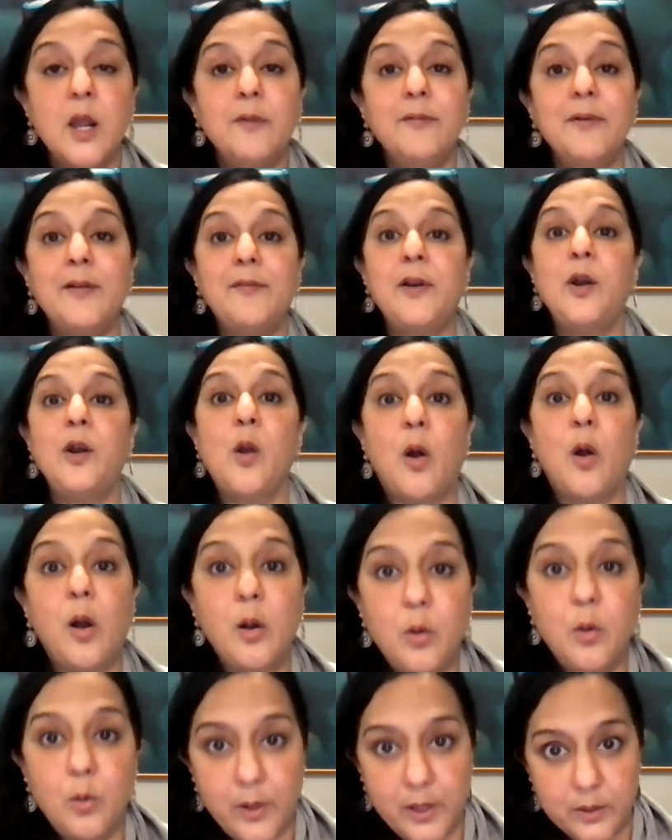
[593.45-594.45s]
We have a
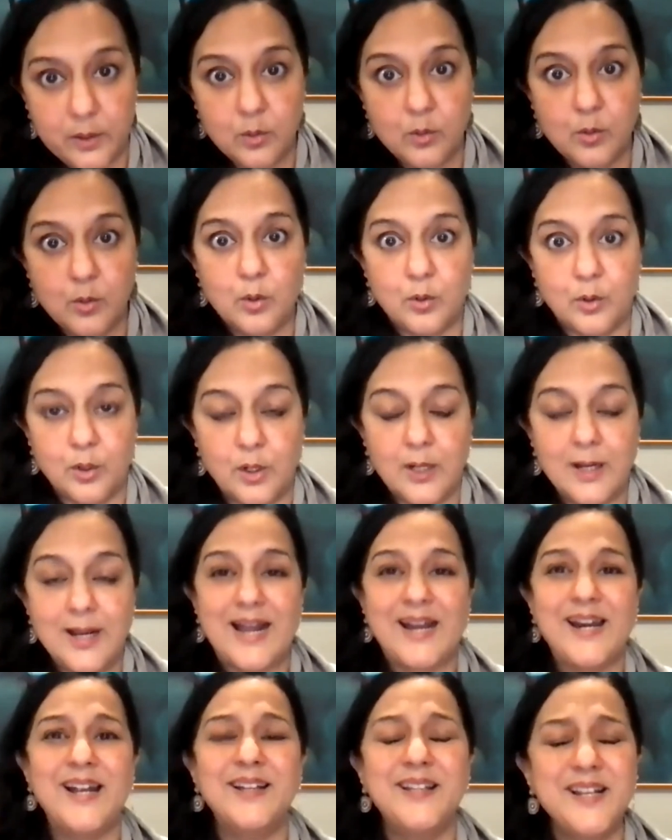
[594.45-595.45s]
long way to go.
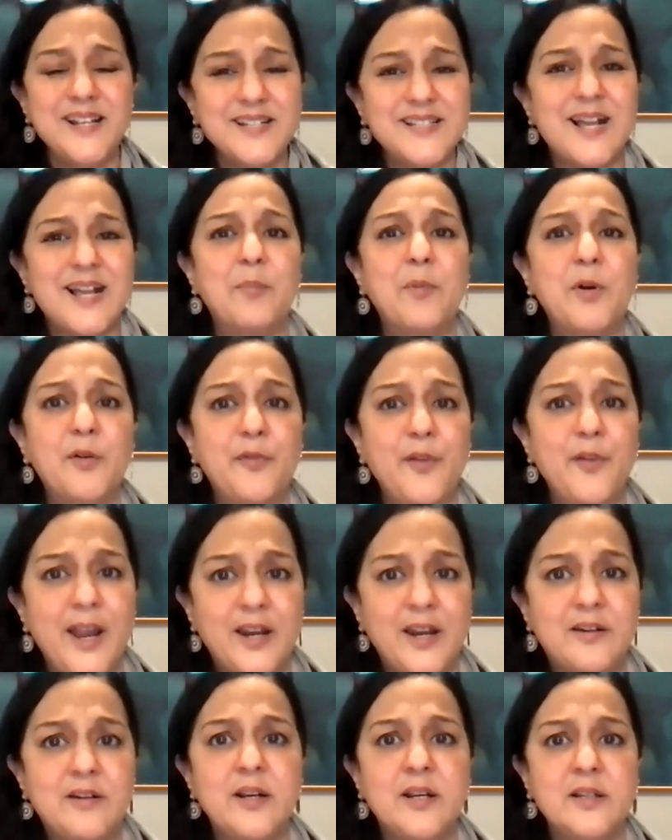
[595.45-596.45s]
And I think some of
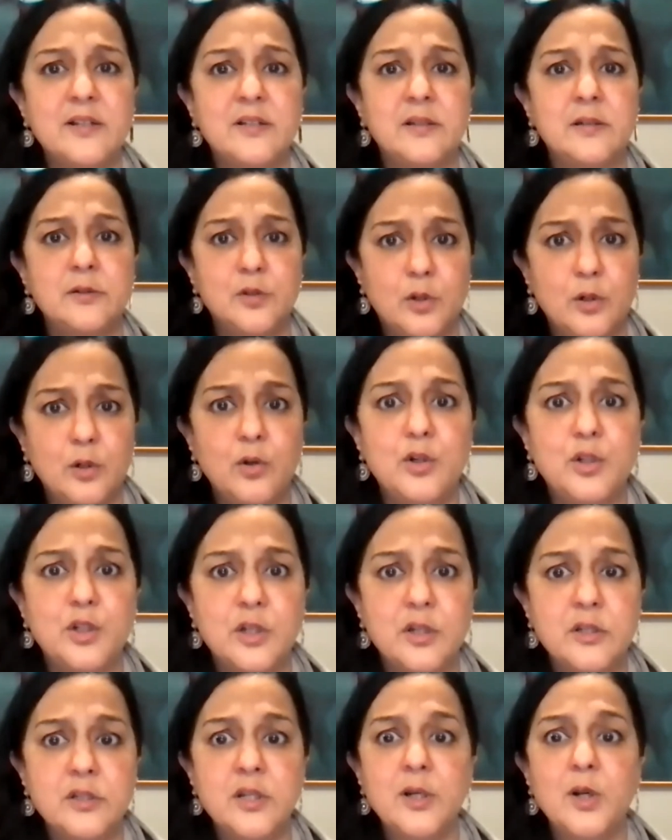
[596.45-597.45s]
ATREE's
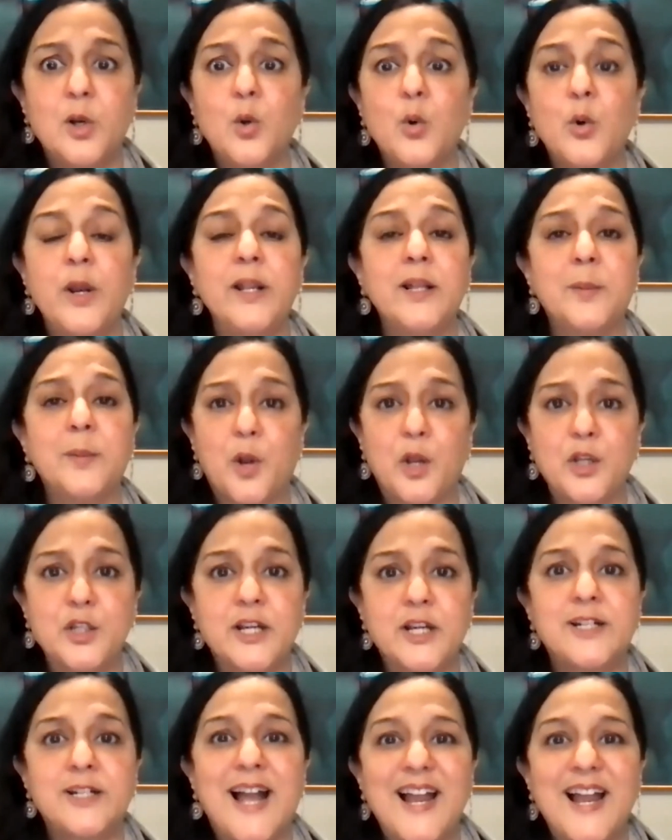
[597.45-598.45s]
solutions, including the
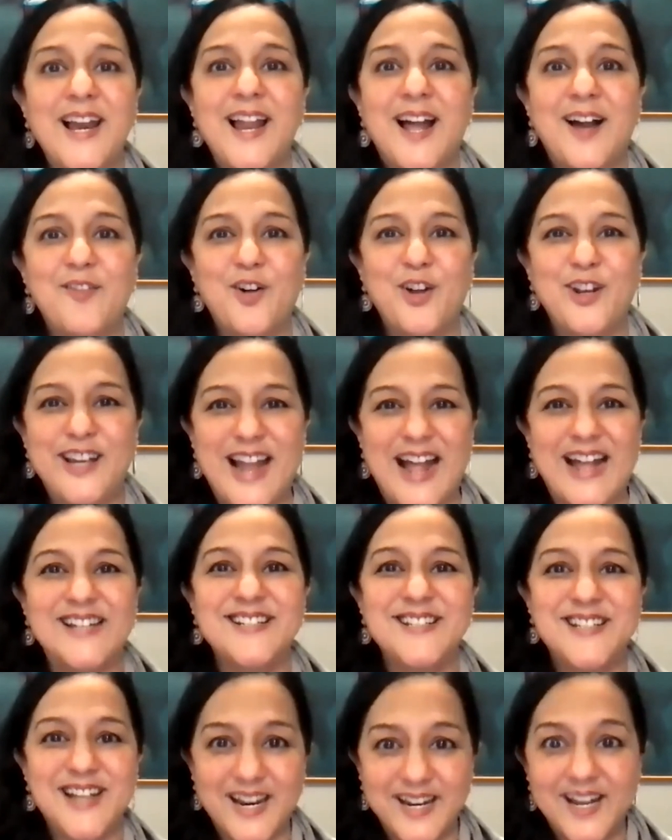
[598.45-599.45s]
project I love on
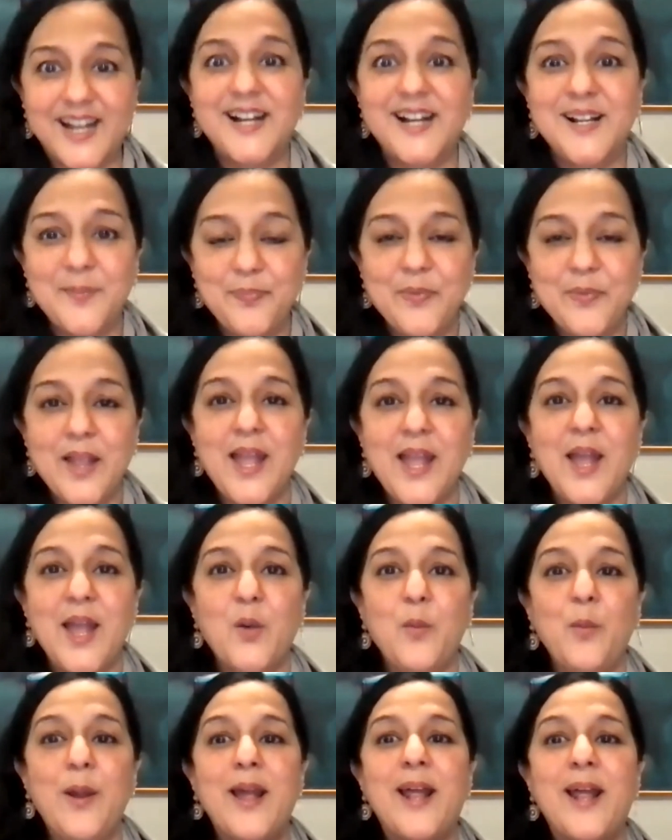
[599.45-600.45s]
lantana,
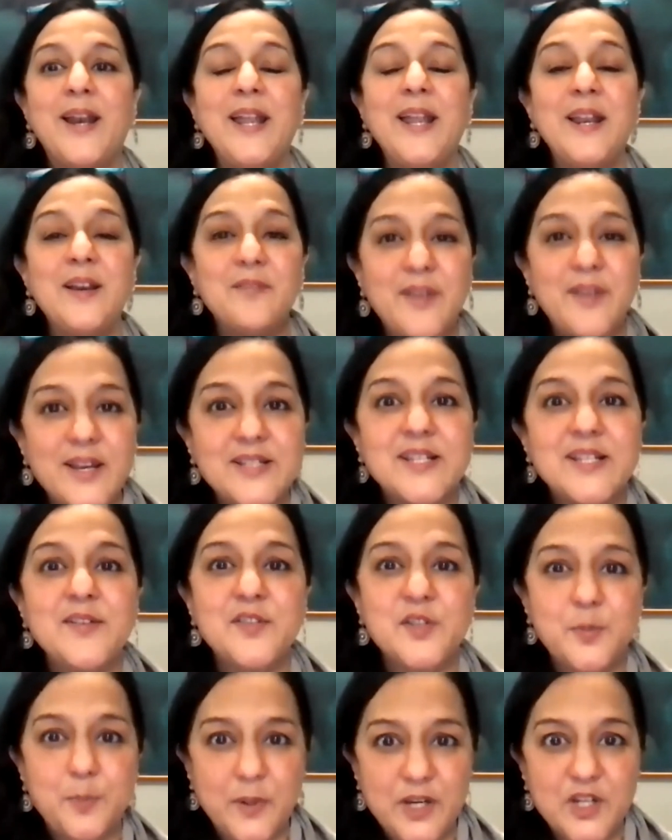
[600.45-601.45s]
where
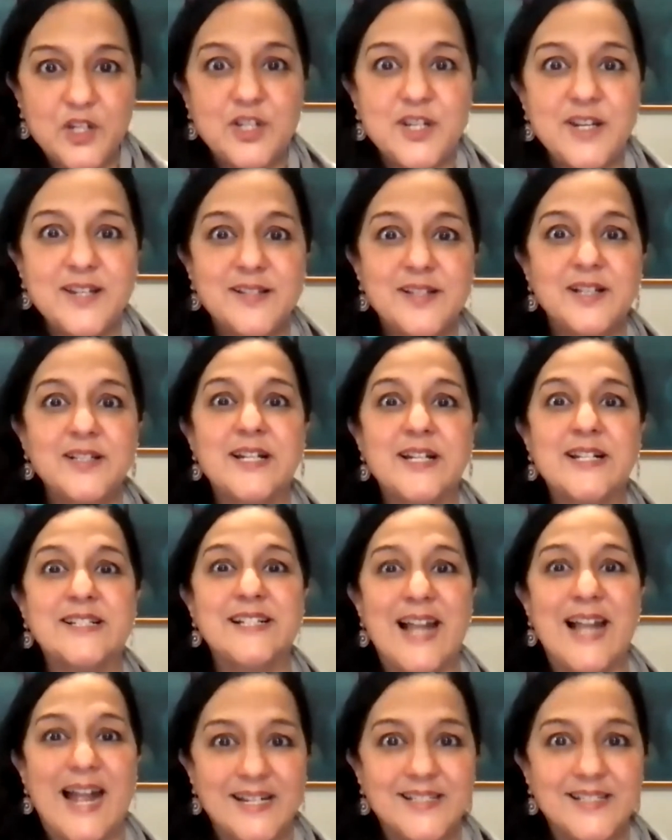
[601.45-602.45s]
invasive species such as
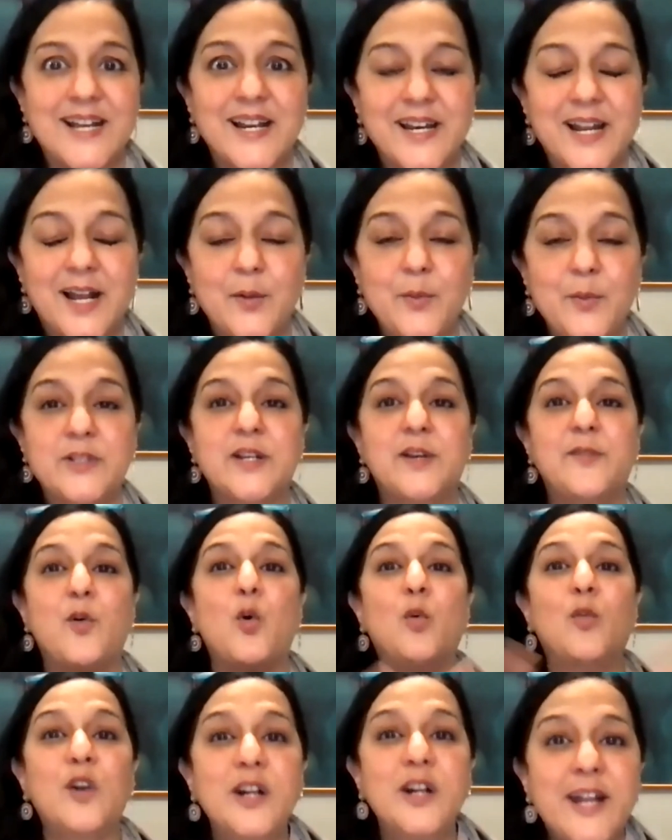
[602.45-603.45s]
lantana, which have
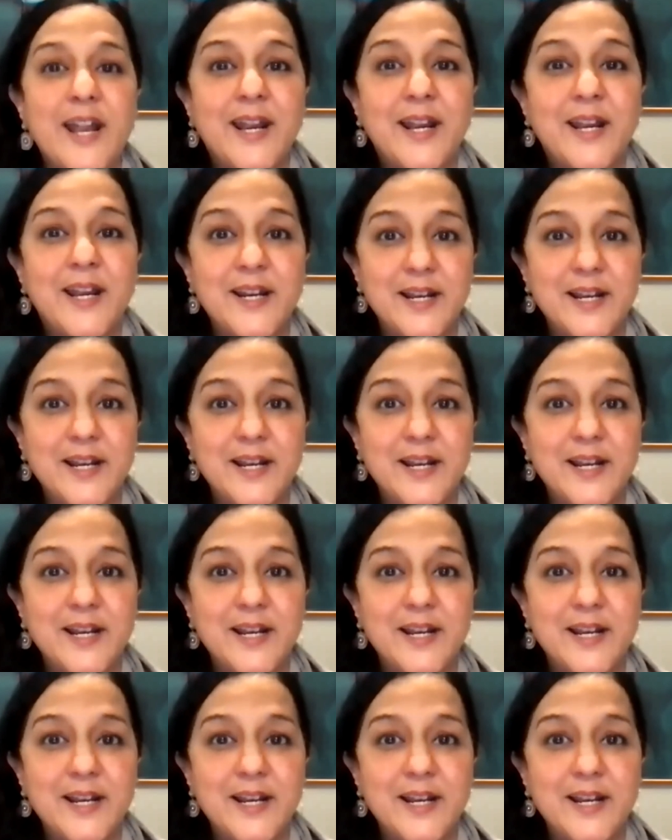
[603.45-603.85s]
overtaken